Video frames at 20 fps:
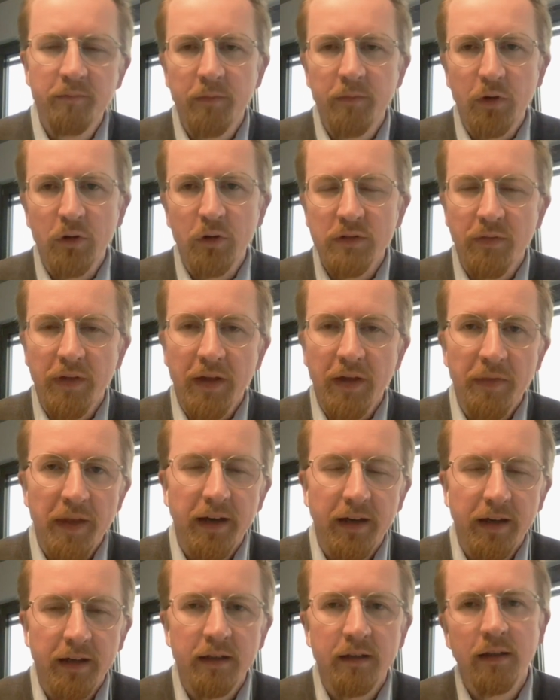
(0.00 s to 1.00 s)
because then they
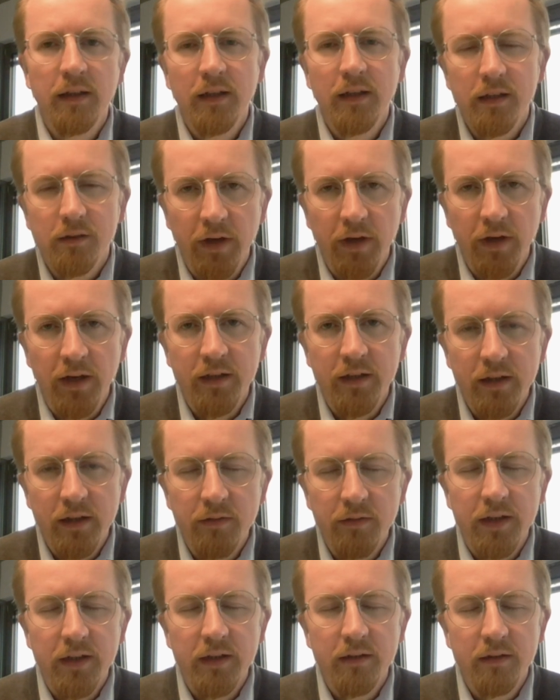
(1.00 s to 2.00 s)
can
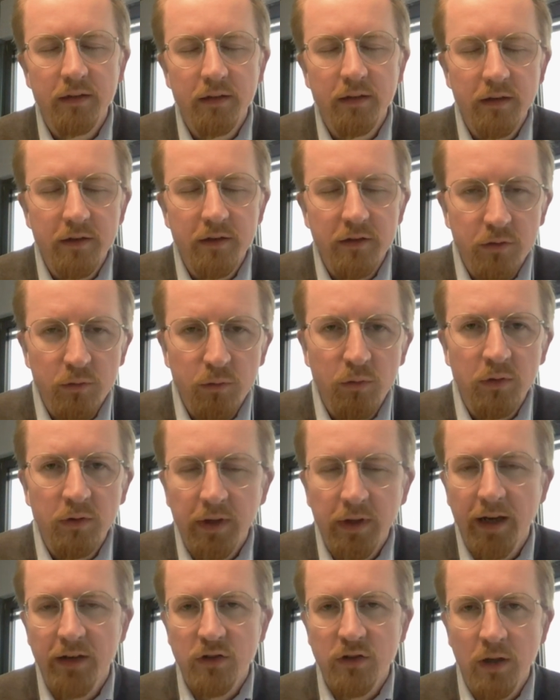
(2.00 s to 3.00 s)
relatively soon
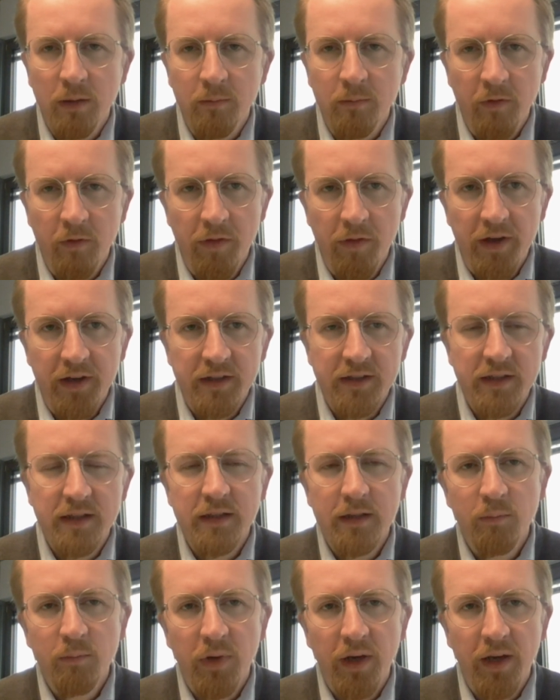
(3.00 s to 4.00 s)
catch up with the existing
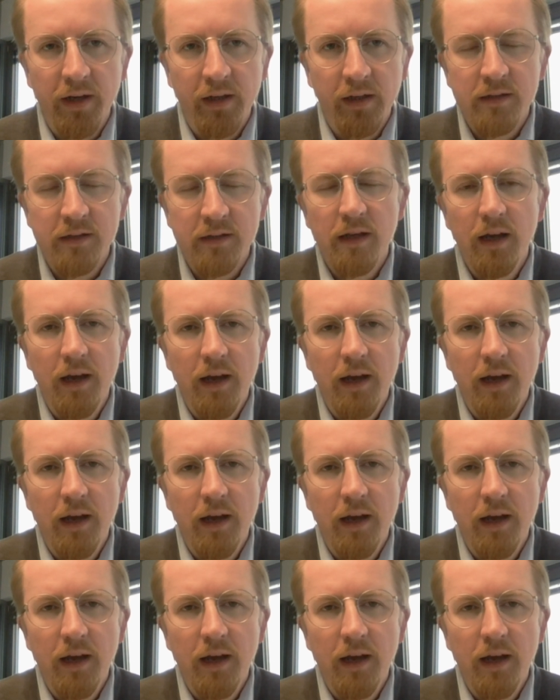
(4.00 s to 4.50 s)
players